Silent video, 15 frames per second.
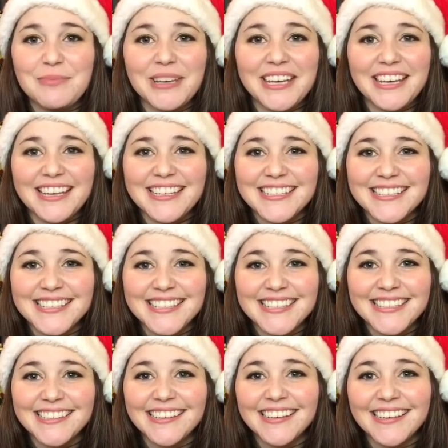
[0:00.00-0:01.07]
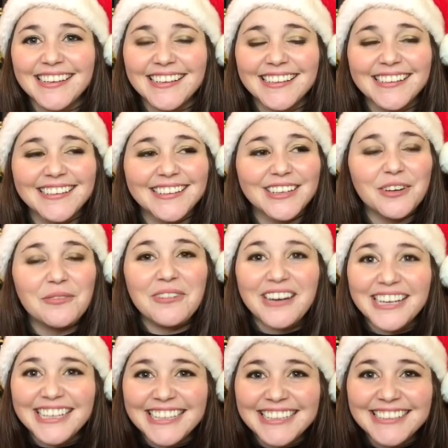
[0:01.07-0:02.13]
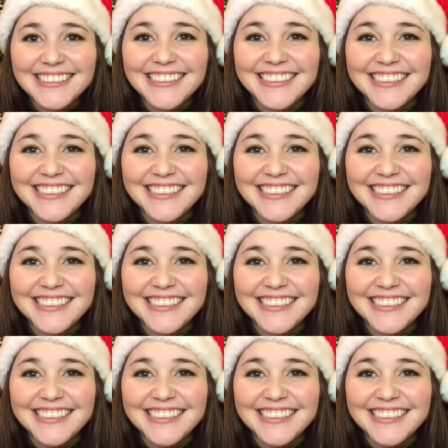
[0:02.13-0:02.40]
because what?